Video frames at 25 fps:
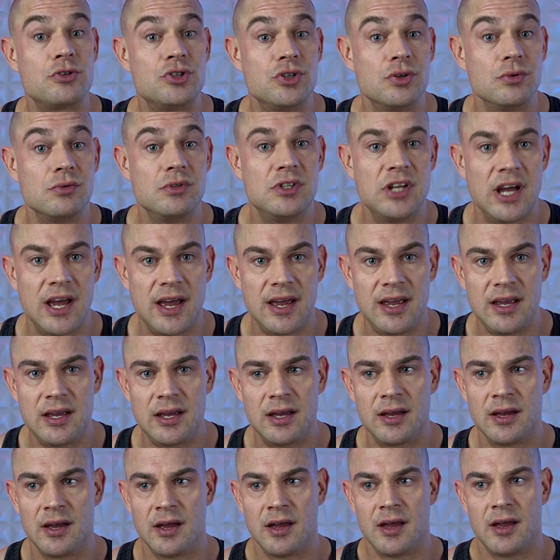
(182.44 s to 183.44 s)
shoot
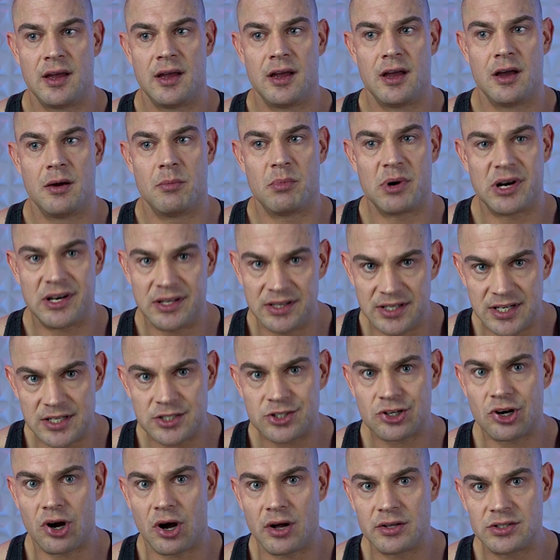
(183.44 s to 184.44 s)
day. But in
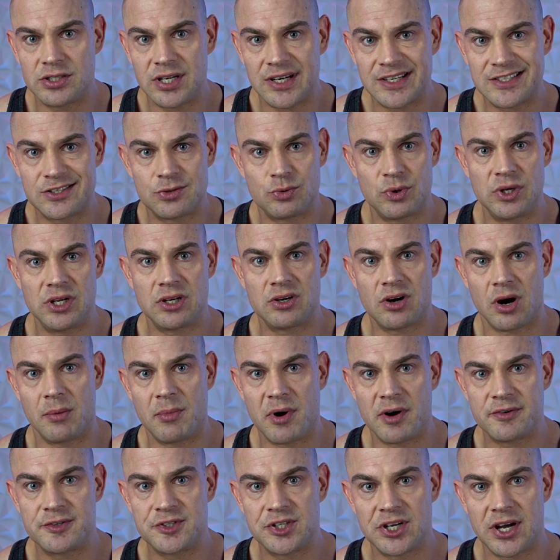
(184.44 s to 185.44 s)
this context, when you
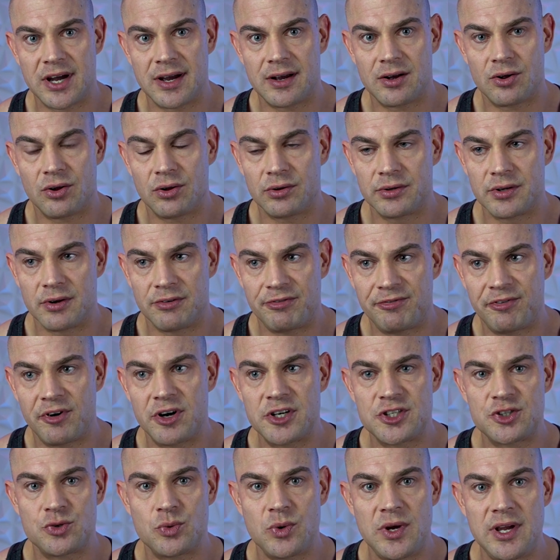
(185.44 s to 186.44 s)
come off cycle, the
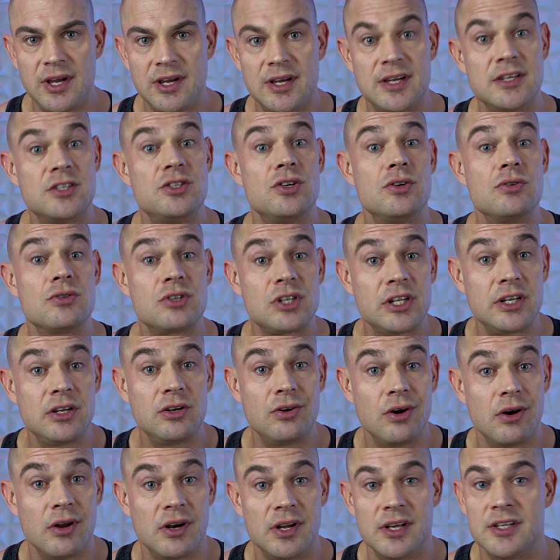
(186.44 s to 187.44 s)
first week is usually
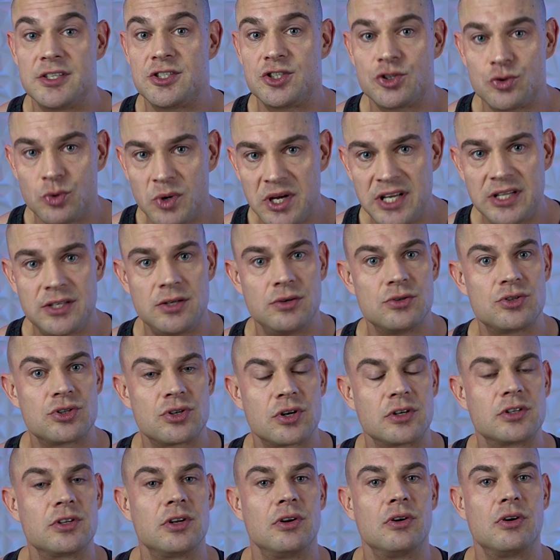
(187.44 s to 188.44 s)
good. It's sweet, you
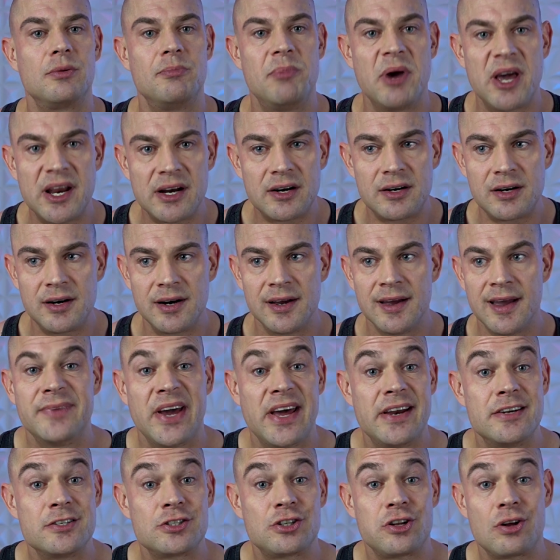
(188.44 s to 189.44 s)
start to look better,
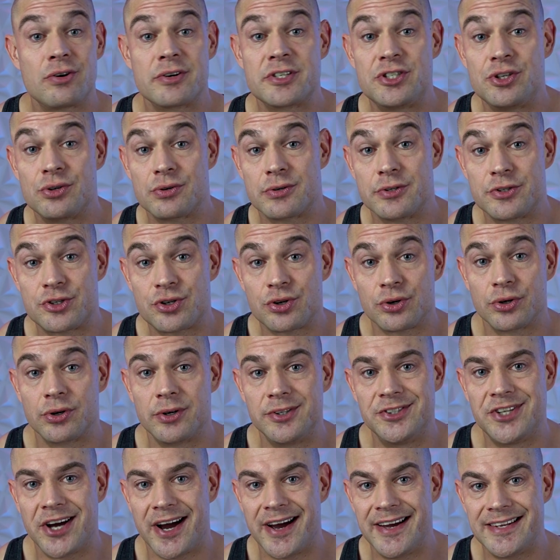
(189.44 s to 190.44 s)
and as long as you control
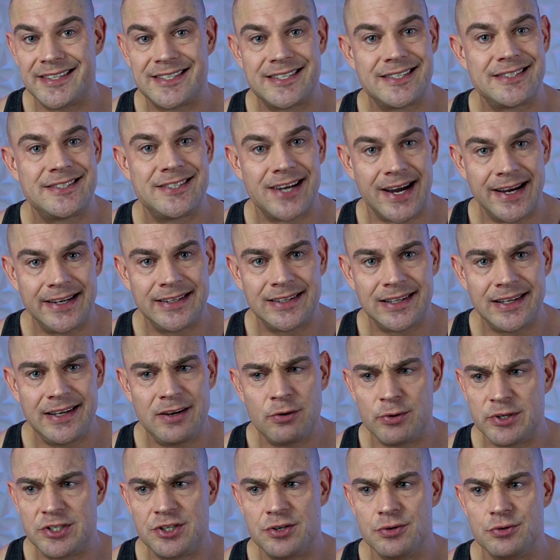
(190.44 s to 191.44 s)
your diet
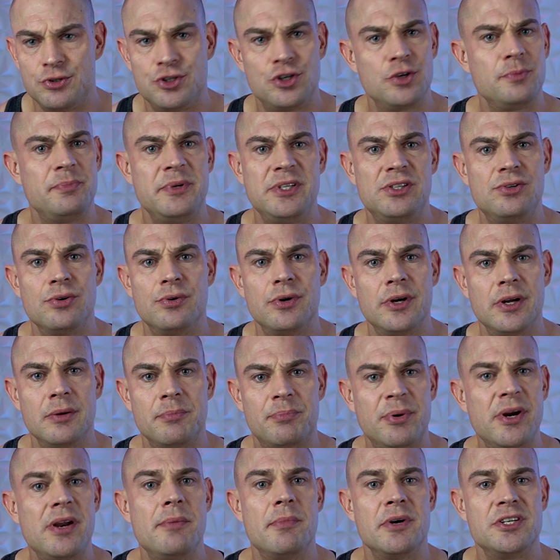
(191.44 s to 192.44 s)
tightly, which you should be
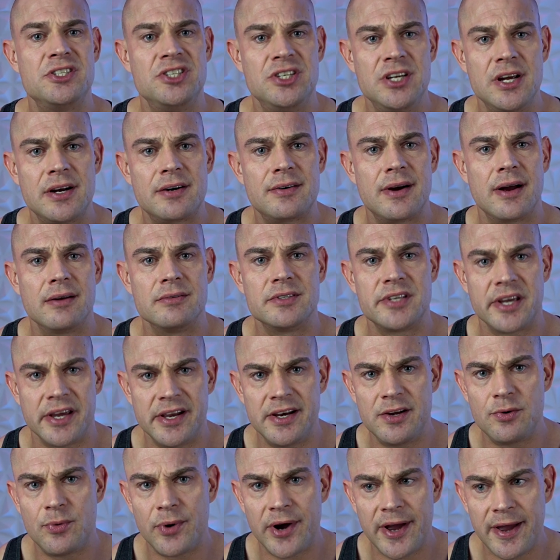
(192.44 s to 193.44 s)
doing pretty much year-round
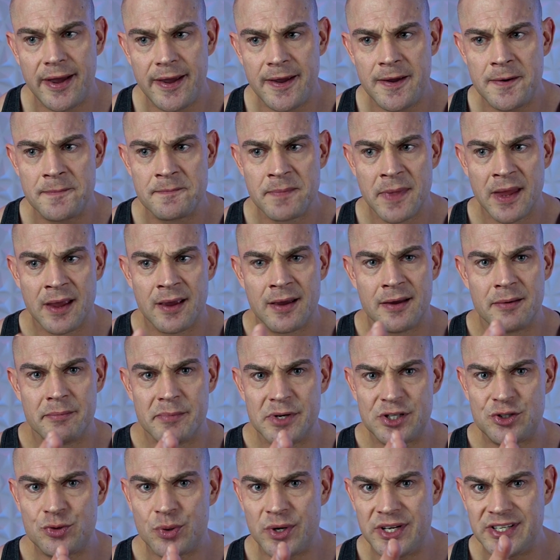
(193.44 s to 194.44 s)
anyway,
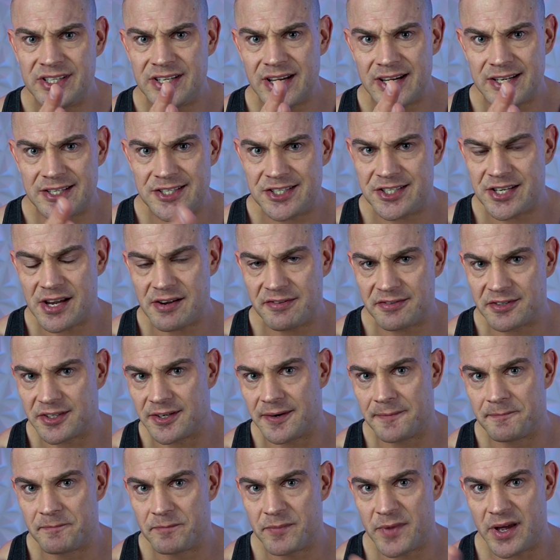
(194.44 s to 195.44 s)
between day
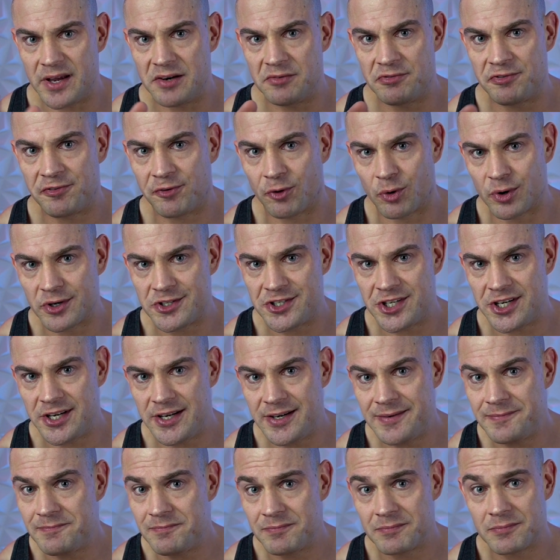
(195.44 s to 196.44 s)
7 and
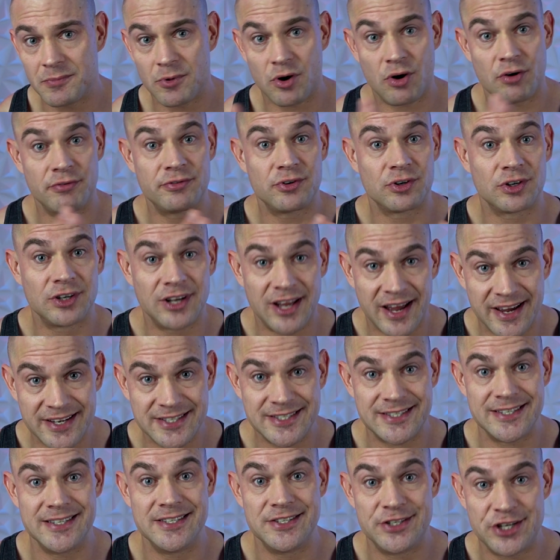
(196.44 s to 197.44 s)
14, of your
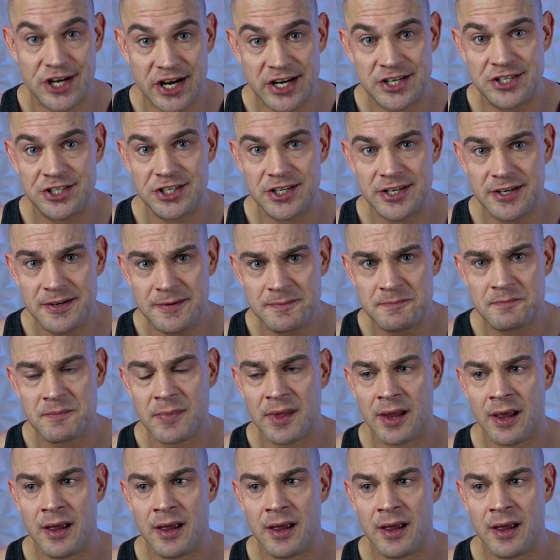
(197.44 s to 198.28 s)
last injection,